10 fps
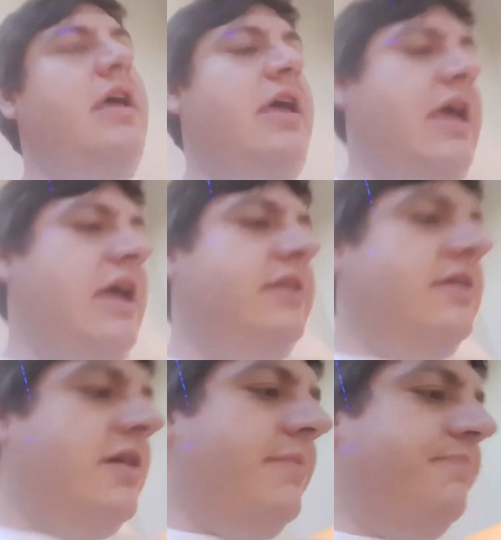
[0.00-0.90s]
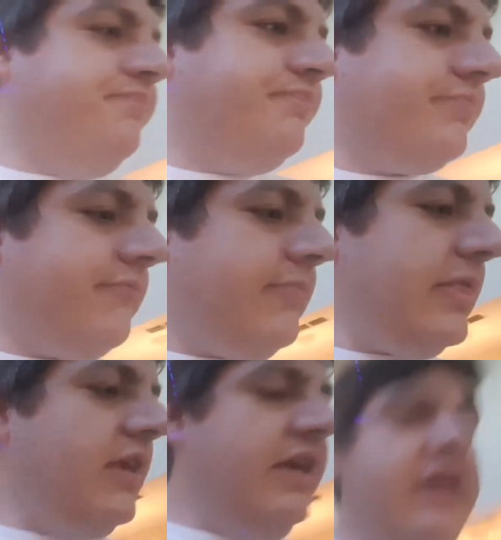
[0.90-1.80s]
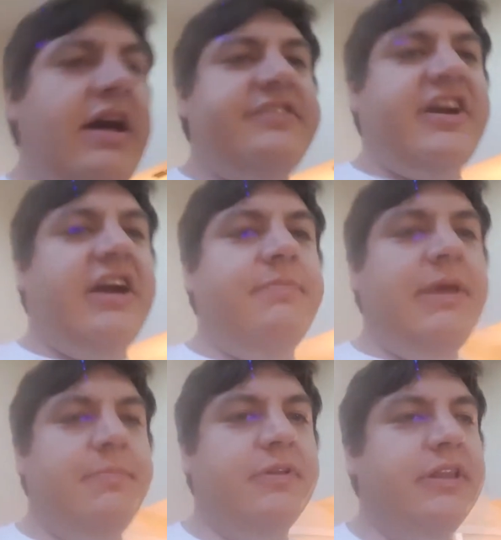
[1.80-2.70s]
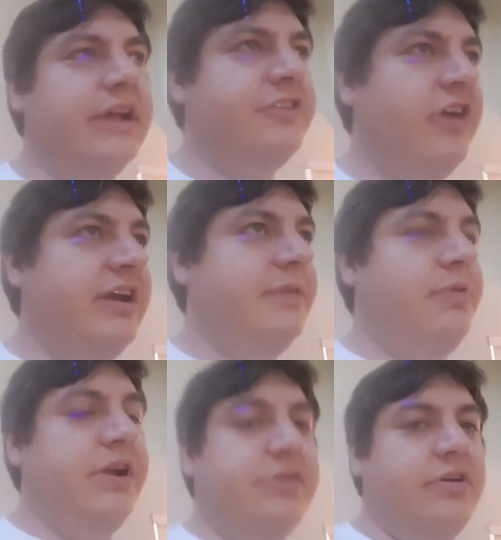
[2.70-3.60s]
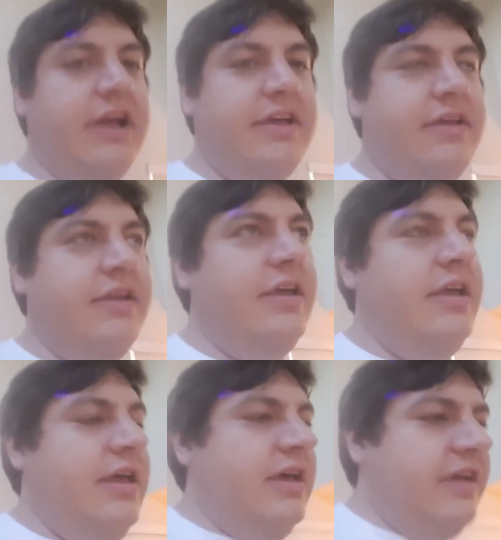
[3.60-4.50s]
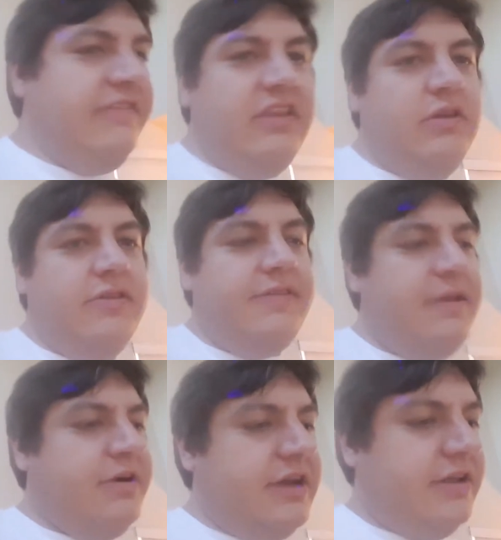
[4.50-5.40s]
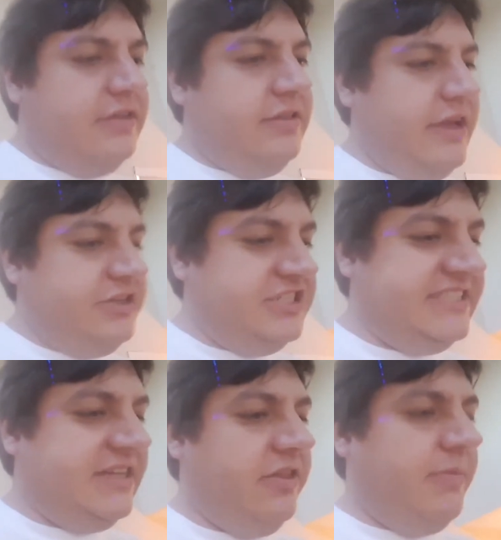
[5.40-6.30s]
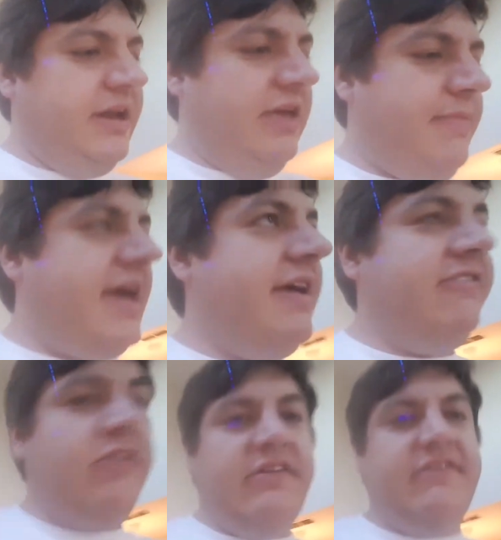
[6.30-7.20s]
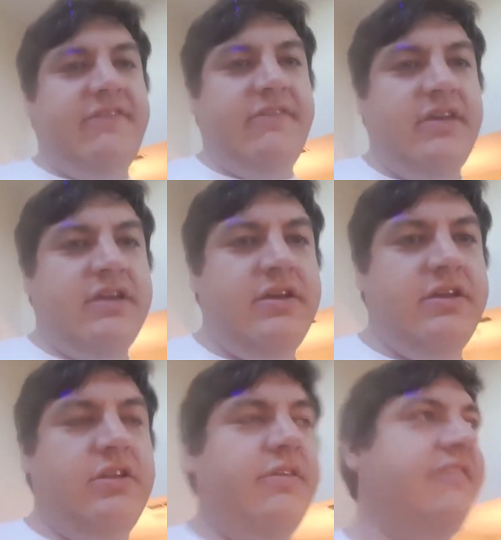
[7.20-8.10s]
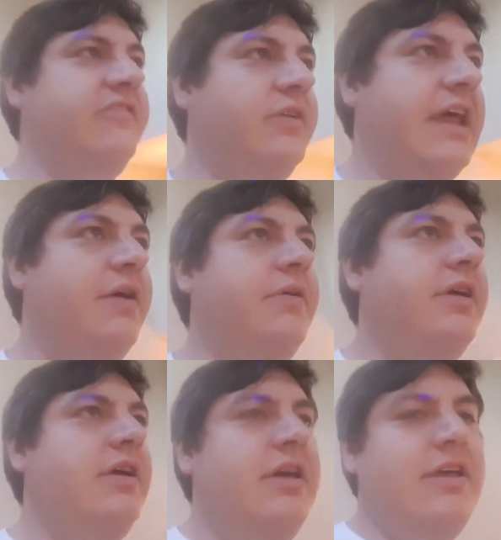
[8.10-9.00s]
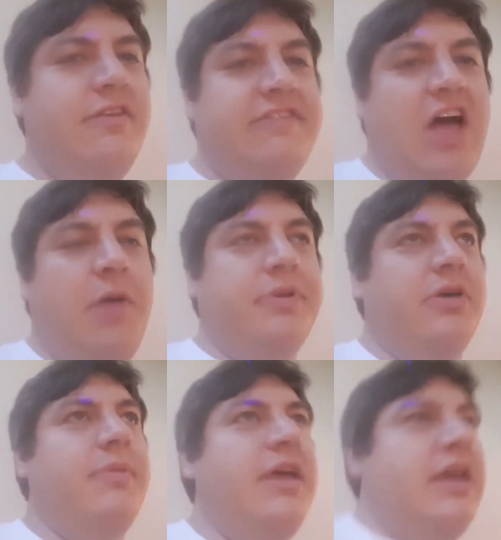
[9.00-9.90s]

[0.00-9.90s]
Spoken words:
and he got tired of people like trying to pre-order it because he knew that they were gonna like just sell them on eBay as soon as they sold out. They're scalping them,